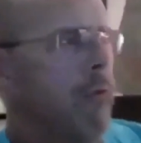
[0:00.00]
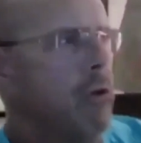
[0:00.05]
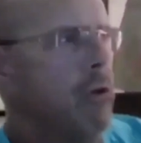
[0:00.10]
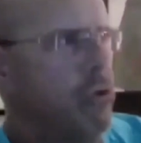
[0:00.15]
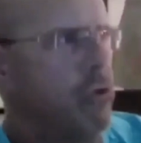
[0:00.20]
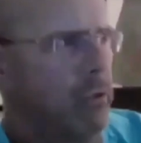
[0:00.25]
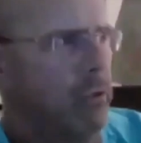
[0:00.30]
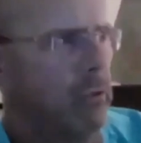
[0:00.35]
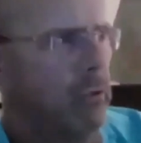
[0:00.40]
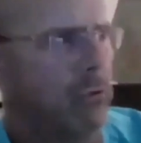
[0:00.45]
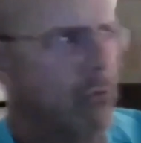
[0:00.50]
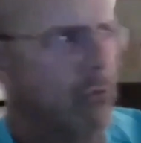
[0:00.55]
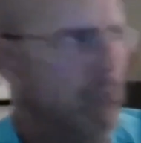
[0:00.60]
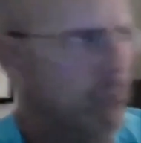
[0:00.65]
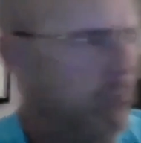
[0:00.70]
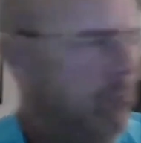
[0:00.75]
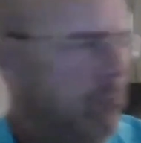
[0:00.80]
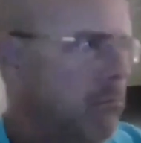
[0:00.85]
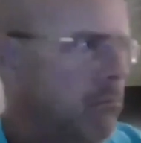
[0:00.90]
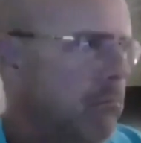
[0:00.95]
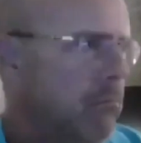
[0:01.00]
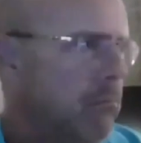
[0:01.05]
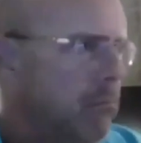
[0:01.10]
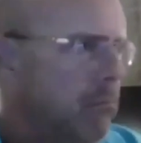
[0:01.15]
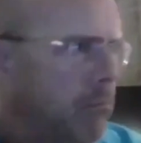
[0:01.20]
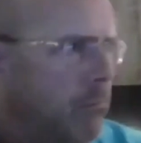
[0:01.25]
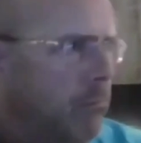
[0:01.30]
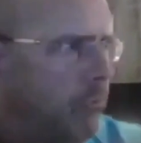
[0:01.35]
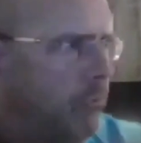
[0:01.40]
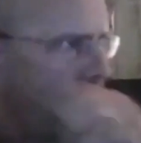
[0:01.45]
They show
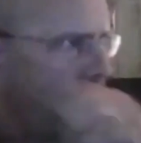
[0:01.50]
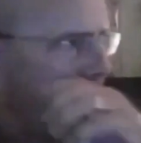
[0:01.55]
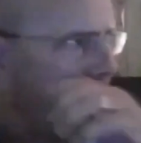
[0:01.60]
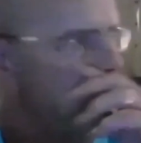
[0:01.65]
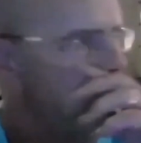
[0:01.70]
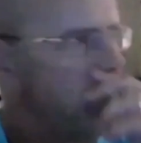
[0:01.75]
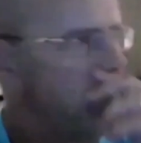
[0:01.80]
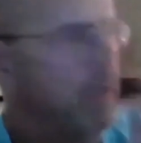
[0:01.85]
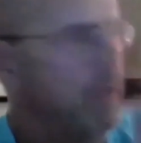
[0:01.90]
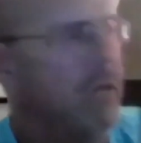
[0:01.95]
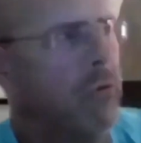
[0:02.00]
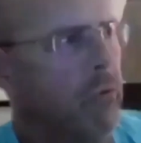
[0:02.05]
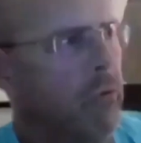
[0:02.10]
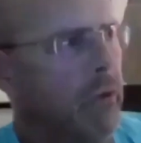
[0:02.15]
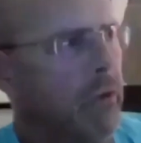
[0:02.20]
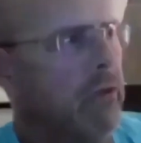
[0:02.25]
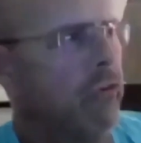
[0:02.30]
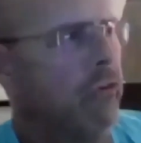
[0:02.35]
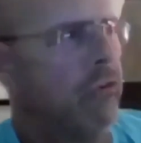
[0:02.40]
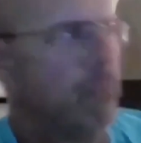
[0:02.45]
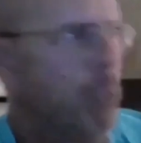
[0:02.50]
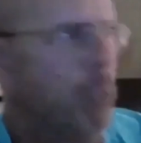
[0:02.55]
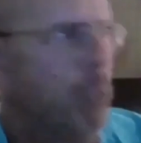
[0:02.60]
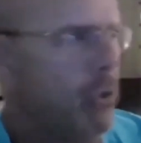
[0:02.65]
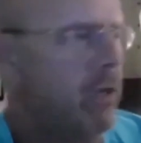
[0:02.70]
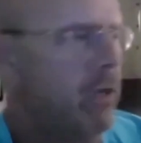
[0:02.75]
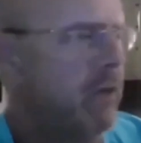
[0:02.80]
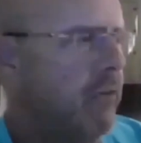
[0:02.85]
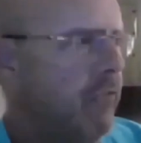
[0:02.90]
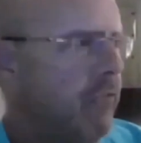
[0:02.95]
Sledge being really
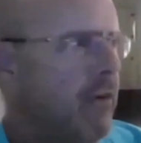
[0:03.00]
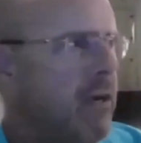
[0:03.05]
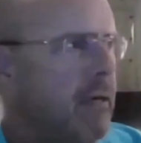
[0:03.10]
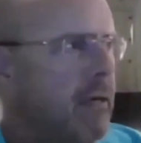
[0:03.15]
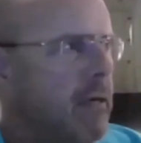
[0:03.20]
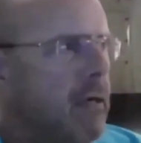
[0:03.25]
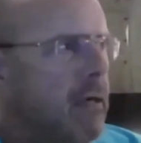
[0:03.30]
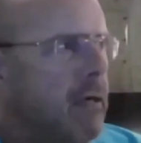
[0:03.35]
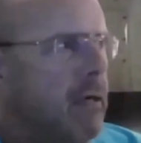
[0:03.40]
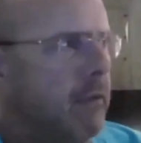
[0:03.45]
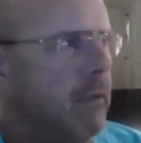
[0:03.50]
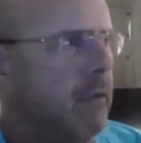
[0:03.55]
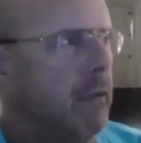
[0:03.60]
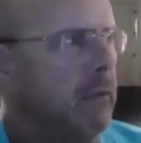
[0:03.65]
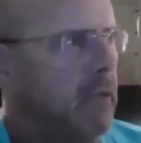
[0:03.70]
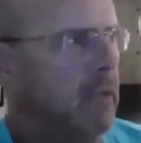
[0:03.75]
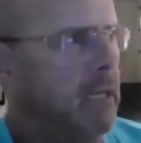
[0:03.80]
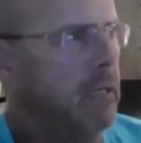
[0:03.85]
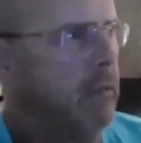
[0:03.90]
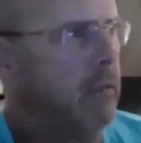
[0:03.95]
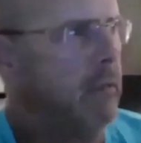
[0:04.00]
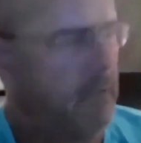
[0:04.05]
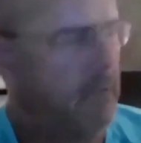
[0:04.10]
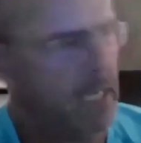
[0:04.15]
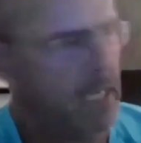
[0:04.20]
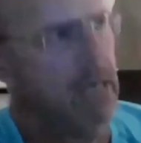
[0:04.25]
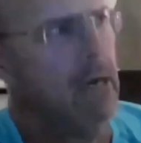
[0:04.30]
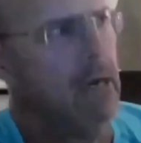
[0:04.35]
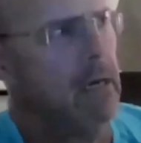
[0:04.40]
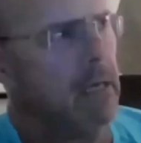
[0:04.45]
disappointed to find out that he
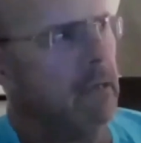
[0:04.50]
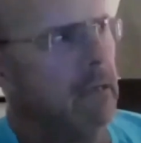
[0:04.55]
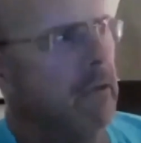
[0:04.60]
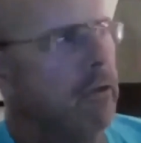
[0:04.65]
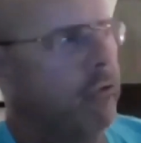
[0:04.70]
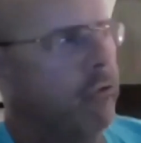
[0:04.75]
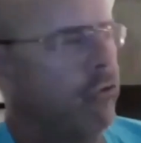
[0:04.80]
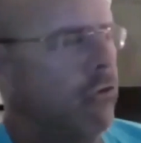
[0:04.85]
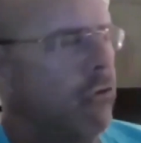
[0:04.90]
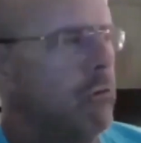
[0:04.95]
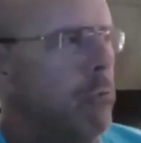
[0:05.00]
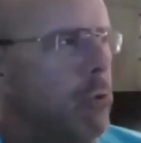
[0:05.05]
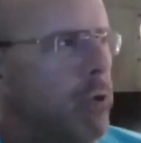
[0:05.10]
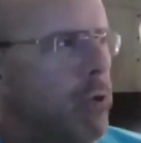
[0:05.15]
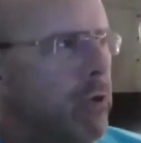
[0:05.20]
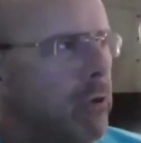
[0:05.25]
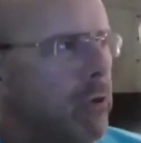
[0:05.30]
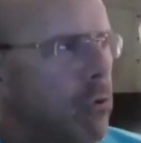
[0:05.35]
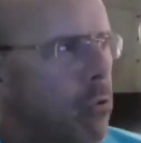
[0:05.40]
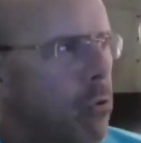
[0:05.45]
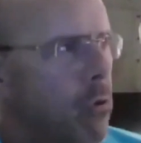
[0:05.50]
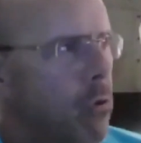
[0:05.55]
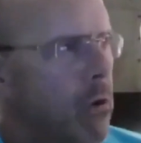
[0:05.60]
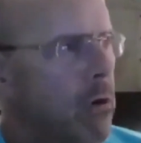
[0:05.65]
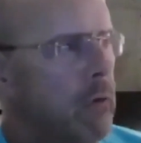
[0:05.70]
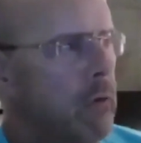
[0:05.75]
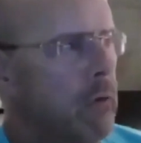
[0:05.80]
cannot enlist in the Marine Corps.